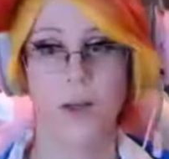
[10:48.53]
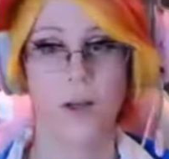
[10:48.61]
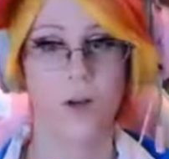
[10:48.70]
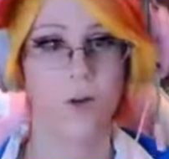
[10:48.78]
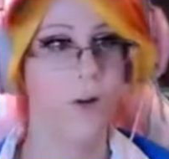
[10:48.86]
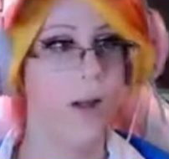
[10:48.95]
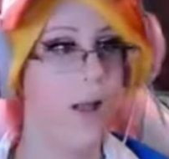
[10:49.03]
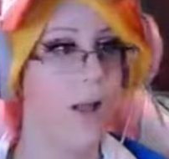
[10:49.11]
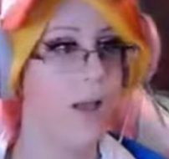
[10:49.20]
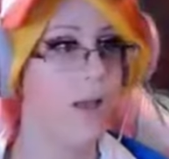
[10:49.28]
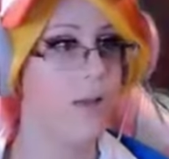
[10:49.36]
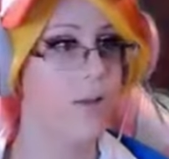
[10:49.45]
All
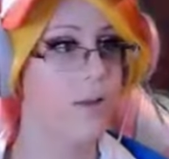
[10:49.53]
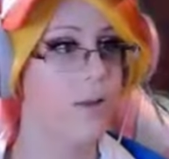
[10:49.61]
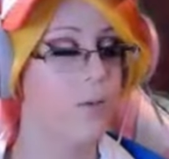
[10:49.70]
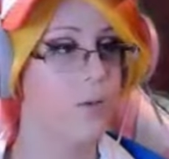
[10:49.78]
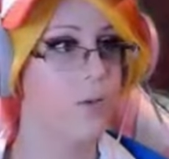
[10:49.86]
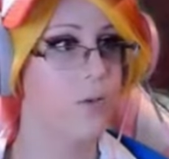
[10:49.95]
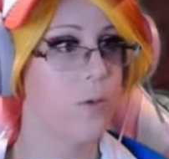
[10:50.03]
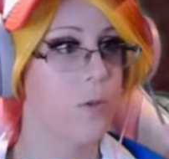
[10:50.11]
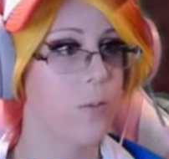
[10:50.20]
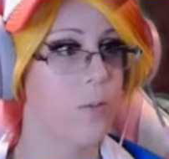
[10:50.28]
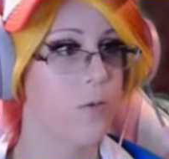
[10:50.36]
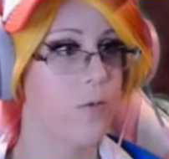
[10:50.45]
alright let's see
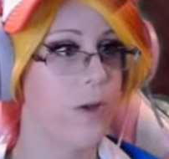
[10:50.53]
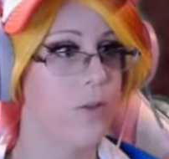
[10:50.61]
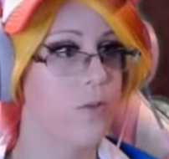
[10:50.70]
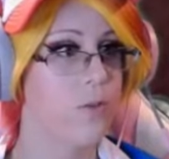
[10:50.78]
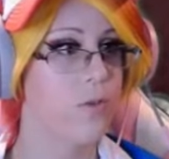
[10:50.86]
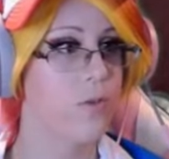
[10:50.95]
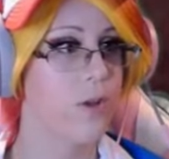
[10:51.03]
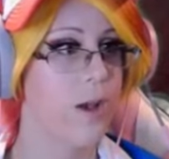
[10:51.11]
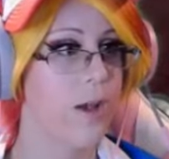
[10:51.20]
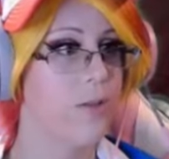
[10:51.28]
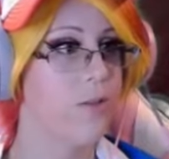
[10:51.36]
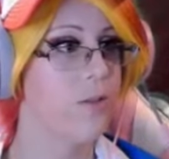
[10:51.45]
what the professor
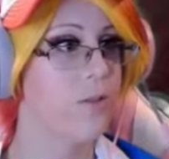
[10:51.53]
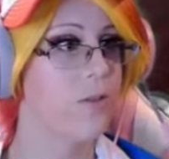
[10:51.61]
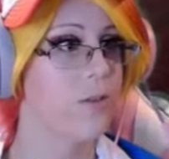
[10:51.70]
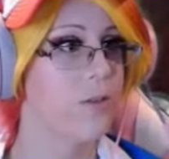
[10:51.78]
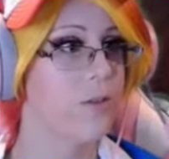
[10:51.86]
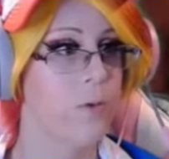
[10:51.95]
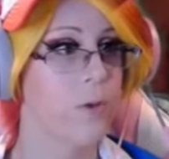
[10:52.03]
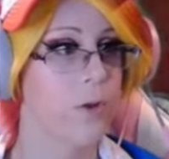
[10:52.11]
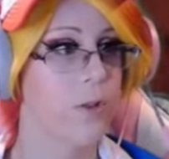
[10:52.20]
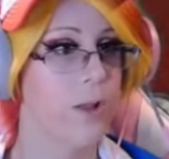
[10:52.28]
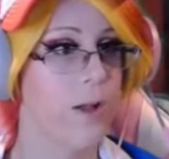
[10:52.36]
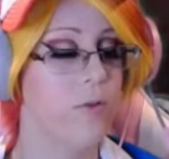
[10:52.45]
says. a
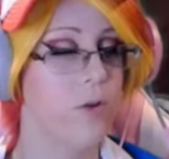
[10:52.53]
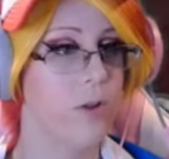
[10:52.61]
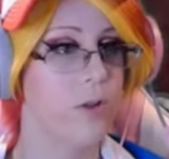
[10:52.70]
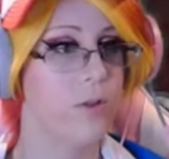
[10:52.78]
good level.